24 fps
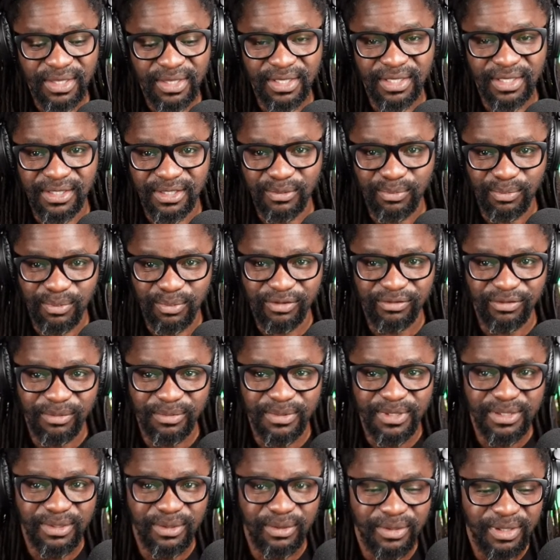that this proverb
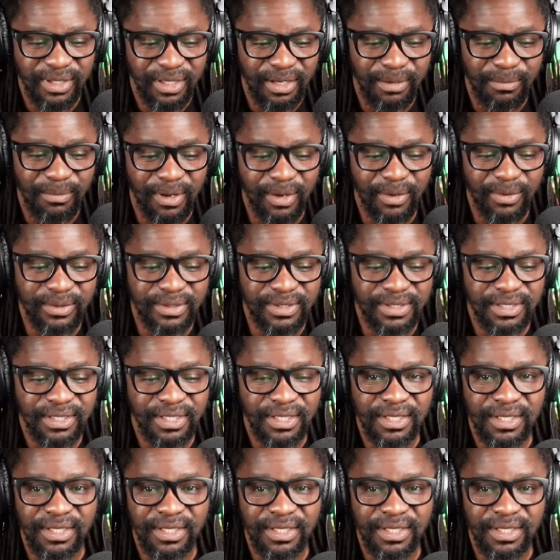is talking about.